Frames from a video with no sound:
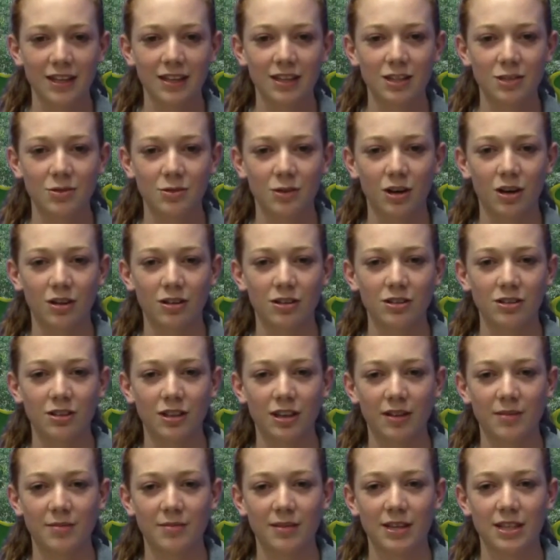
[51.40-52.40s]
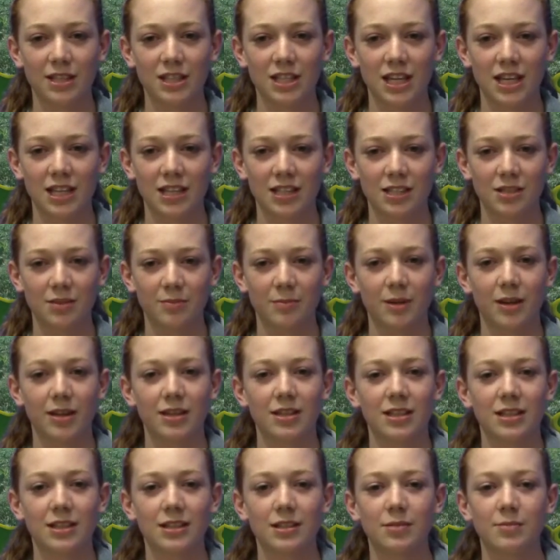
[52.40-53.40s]
This will also give me a chance to
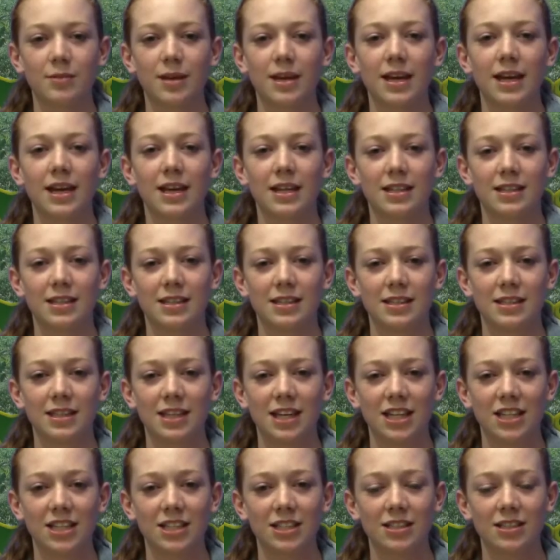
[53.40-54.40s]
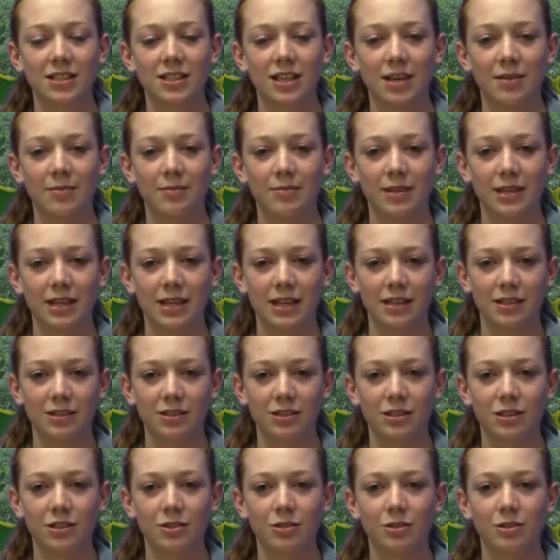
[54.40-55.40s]
participate in discussions and meetings,
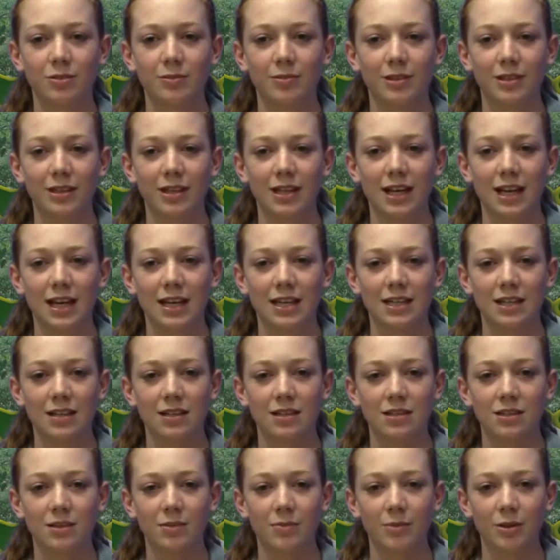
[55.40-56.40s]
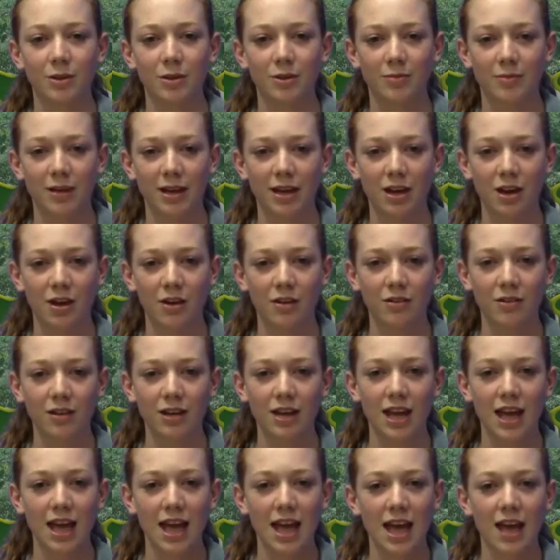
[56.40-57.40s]
contributing ideas of both my own
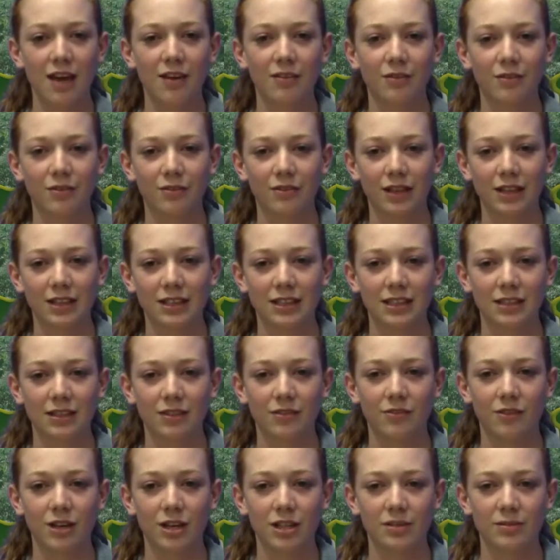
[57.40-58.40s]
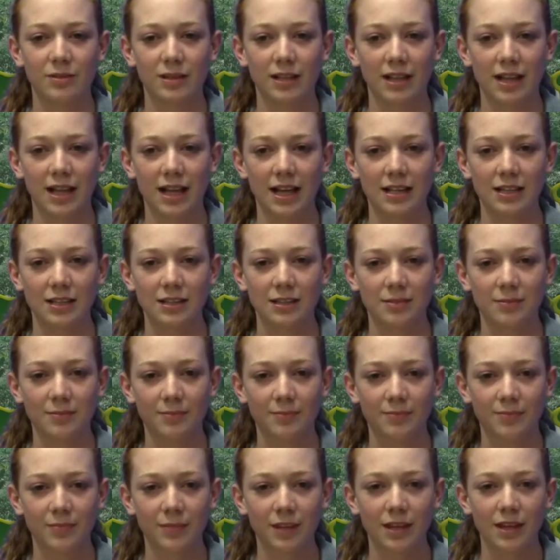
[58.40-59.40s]
and reflecting the freshman class.
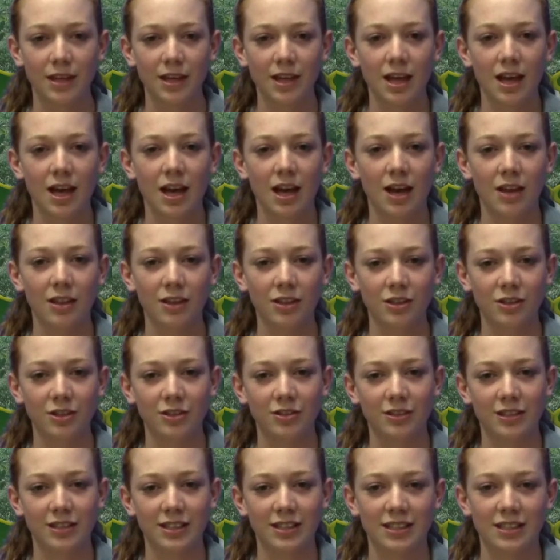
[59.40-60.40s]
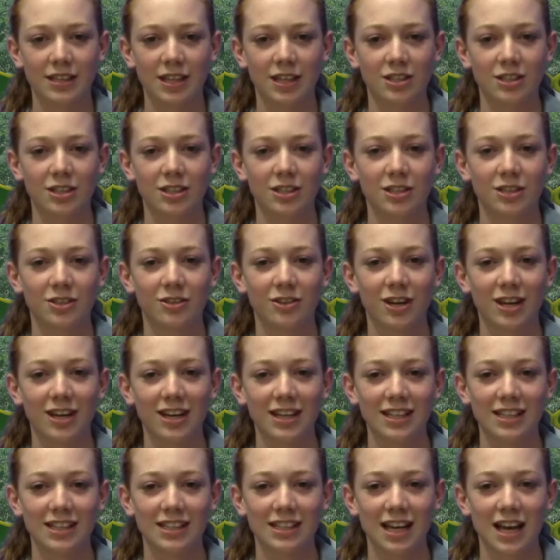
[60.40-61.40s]
Other duties, such as
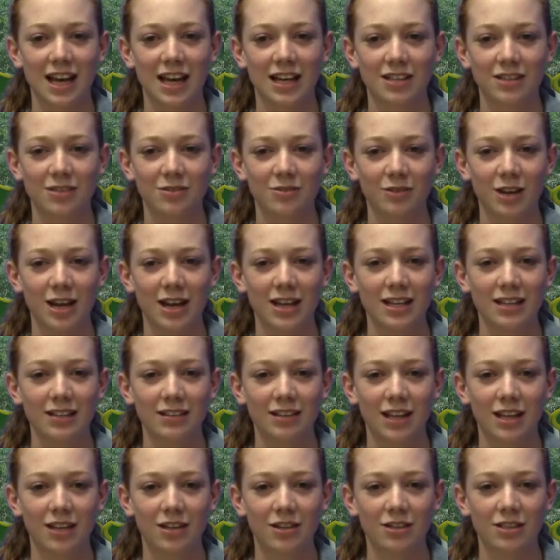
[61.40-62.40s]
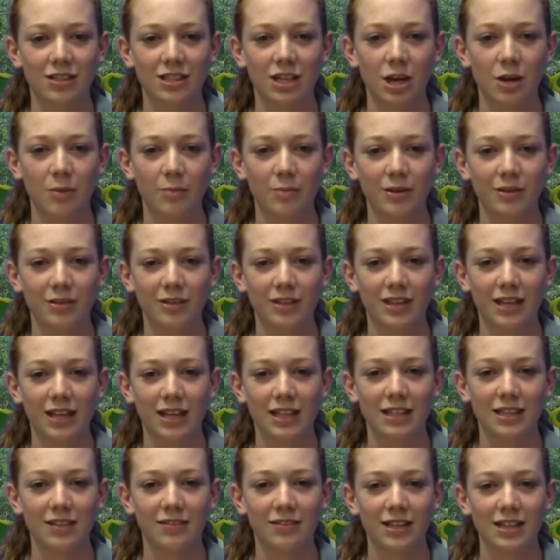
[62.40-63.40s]
creating signs, writing letters, helping with
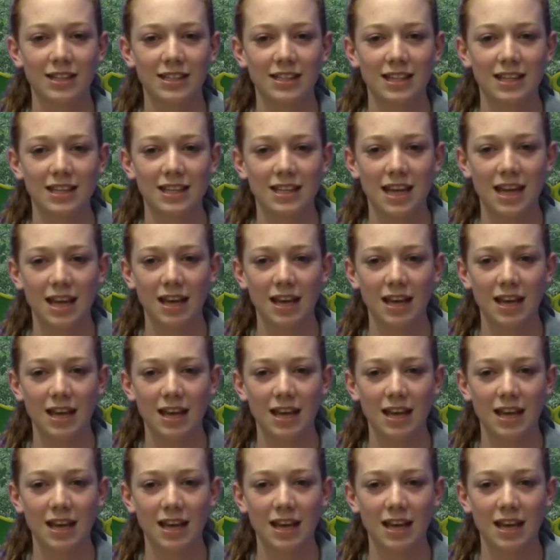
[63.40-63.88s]
activities, and